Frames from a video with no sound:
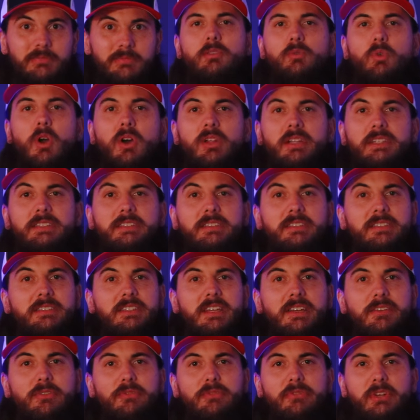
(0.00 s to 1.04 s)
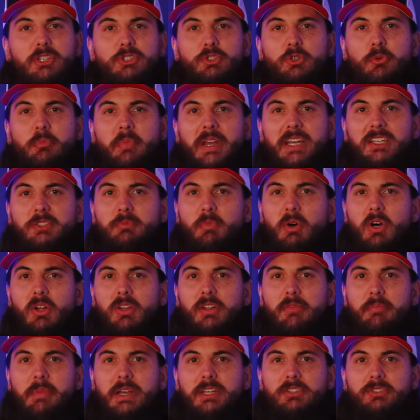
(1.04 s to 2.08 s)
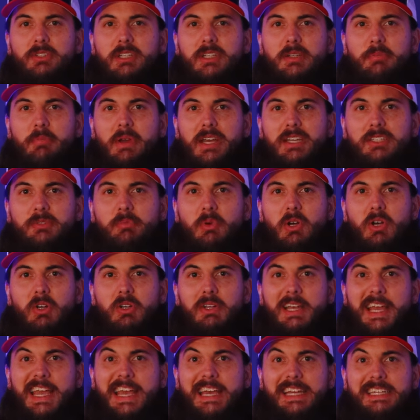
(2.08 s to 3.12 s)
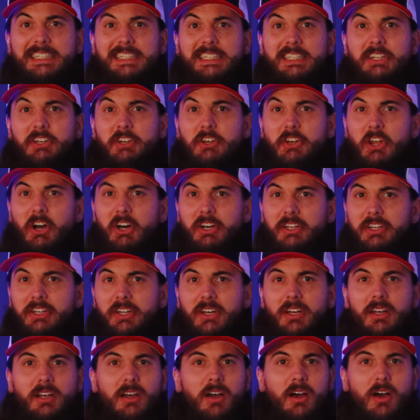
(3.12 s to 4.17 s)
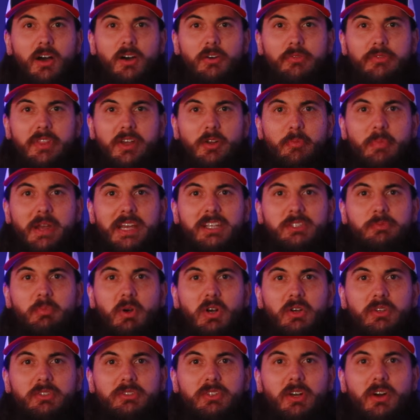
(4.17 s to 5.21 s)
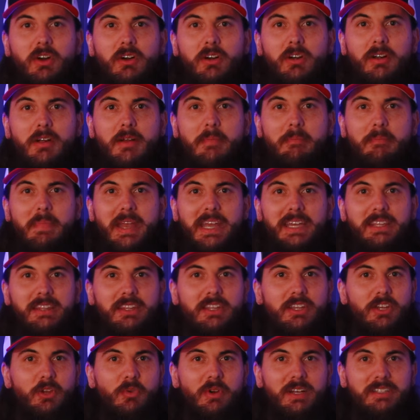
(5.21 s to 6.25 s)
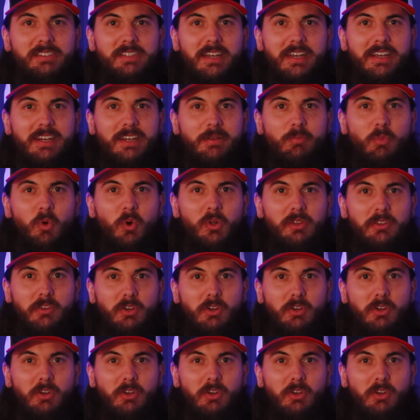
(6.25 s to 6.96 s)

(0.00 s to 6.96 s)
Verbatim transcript: Rawlings is the official baseball of Major League Baseball, and none of their baseballs are made in the USA anymore.